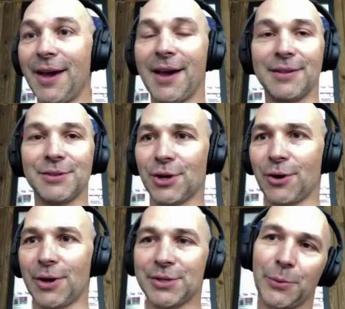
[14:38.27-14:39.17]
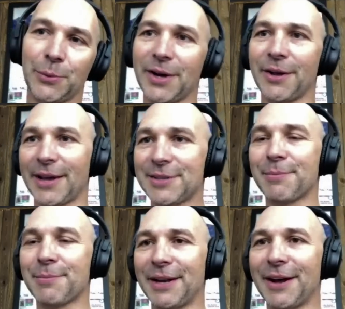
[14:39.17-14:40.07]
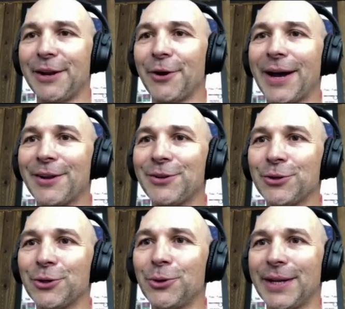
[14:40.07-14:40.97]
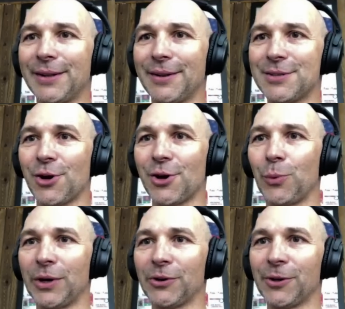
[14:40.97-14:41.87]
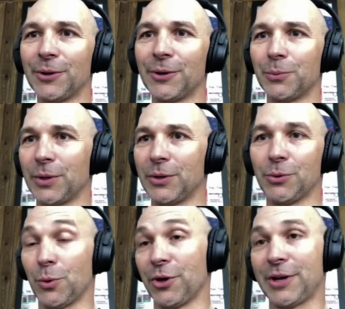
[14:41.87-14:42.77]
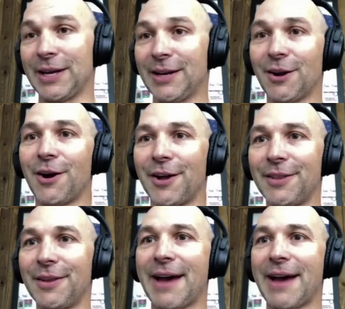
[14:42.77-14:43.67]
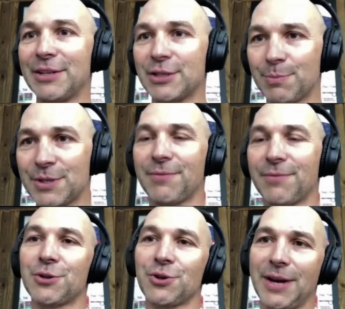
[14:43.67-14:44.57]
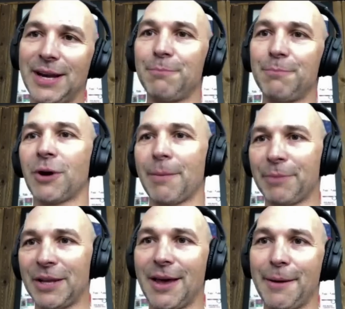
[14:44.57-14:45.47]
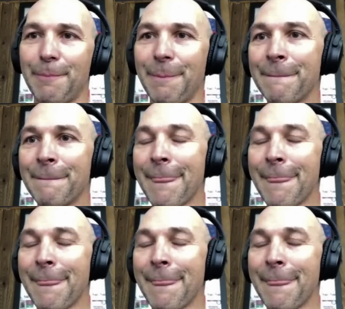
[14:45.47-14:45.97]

And so I was like, well, that's something I know how to do. And so we were working on having specific training, prepping them.